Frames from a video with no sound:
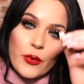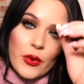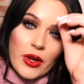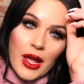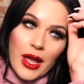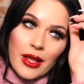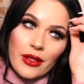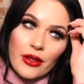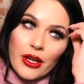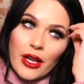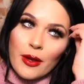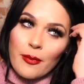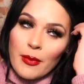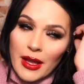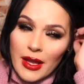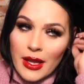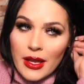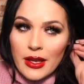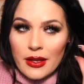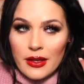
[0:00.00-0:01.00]
When I look at
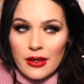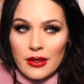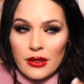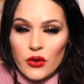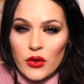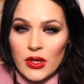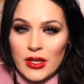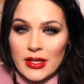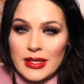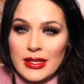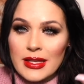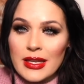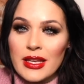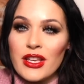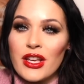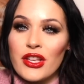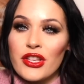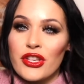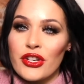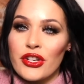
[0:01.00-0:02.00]
my, you can
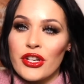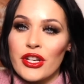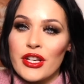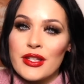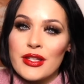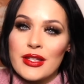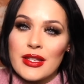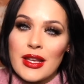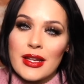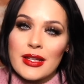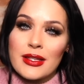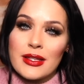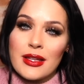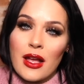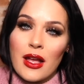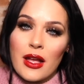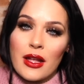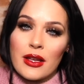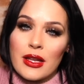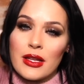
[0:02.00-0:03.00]
see your insights
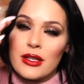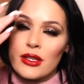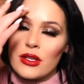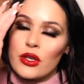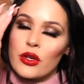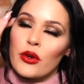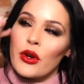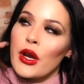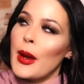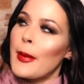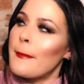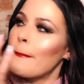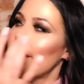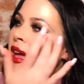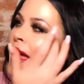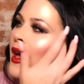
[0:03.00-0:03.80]
on Instagram